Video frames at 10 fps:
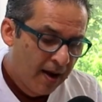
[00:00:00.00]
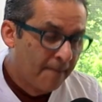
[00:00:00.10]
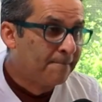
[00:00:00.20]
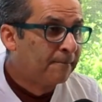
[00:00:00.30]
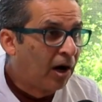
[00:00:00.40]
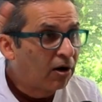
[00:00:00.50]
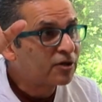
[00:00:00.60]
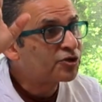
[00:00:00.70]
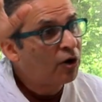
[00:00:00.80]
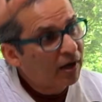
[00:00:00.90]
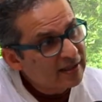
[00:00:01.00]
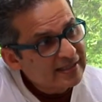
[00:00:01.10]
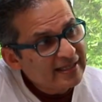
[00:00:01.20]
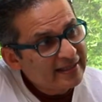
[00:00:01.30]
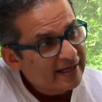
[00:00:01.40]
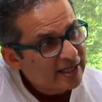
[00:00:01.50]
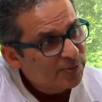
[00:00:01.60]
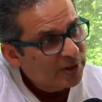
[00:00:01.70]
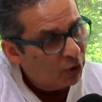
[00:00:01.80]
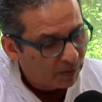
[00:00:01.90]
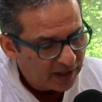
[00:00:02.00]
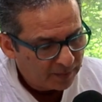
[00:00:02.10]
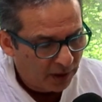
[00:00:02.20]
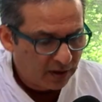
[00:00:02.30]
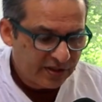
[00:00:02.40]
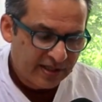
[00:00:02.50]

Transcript: Mars Odyssey that has been orbiting Mars.